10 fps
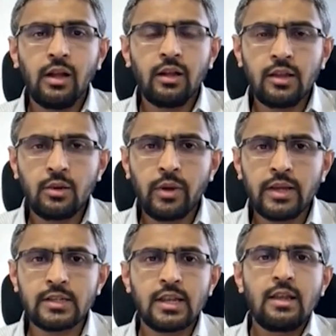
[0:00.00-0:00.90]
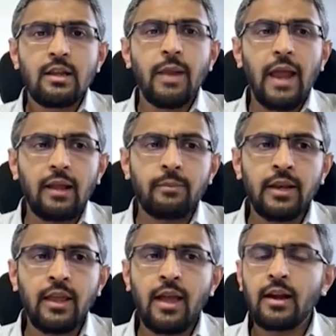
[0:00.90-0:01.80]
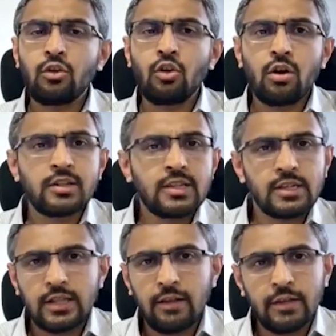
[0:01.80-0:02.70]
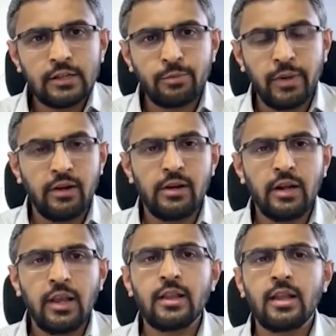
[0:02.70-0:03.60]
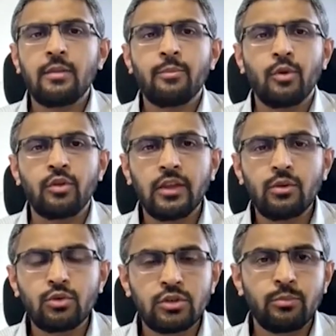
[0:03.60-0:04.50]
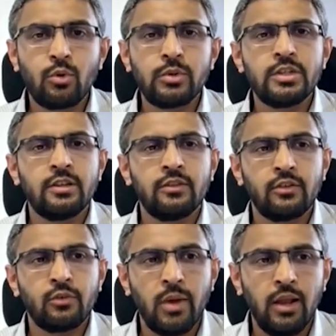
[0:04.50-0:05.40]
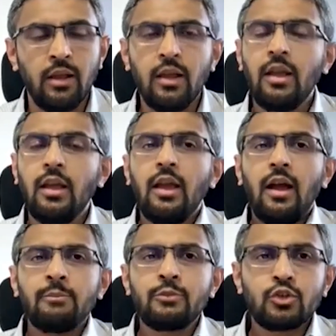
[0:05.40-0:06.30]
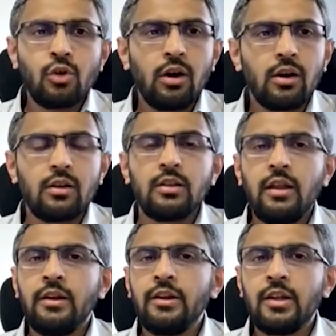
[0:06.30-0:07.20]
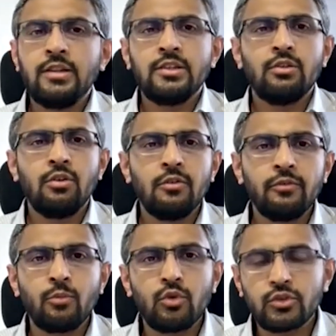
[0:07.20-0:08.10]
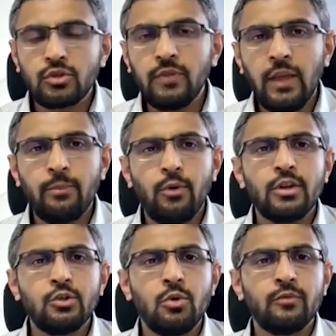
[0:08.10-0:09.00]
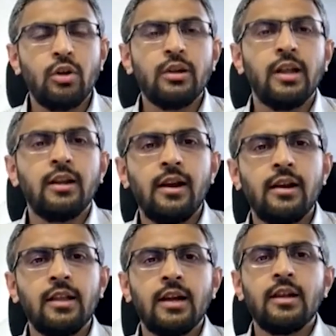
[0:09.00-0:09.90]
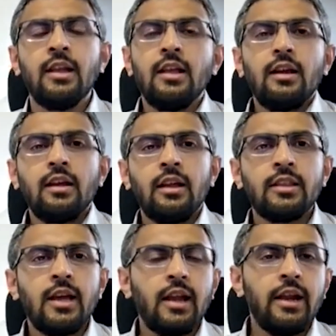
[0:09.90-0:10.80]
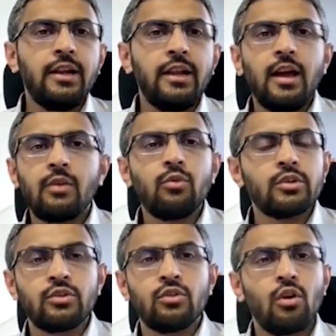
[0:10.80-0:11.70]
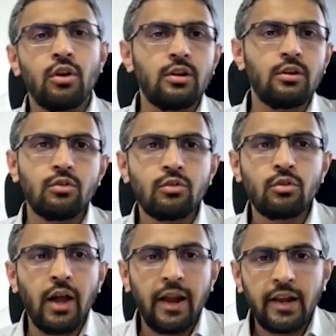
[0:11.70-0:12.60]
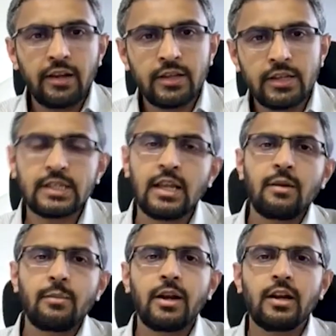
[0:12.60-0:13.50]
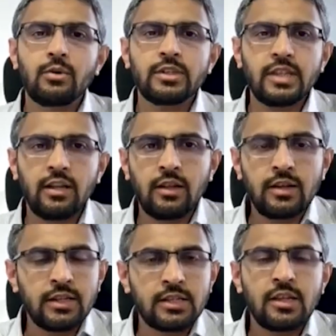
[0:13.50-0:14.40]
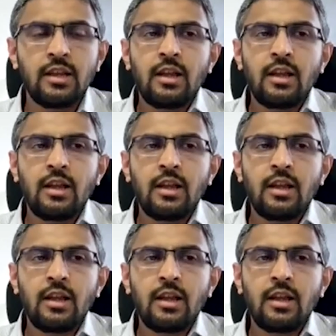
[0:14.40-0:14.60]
Otherwise, Black Money Act not just levies penalty, there are prosecution provisions as well. I'm sure the intention of most of the employees who have not declared that in their ITR was not to hide this, but it was ignorance.